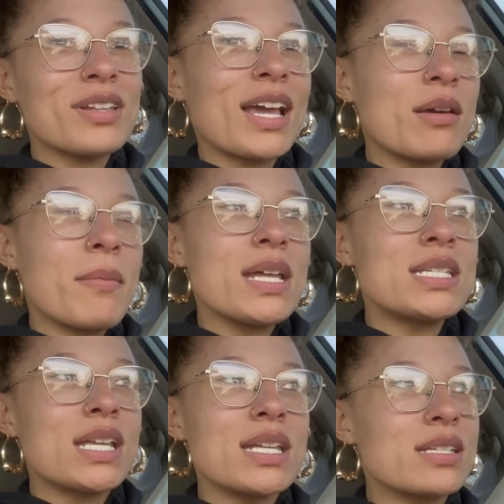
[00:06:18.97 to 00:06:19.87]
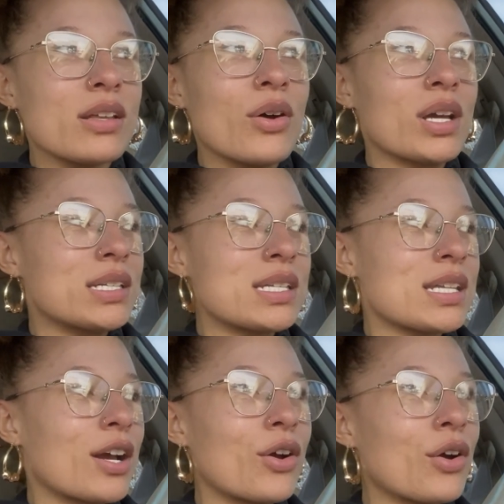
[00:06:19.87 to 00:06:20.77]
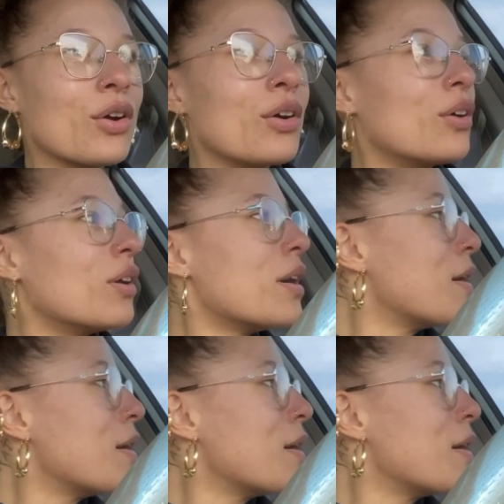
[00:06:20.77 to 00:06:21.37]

Like it made sense though cuz it's like girl,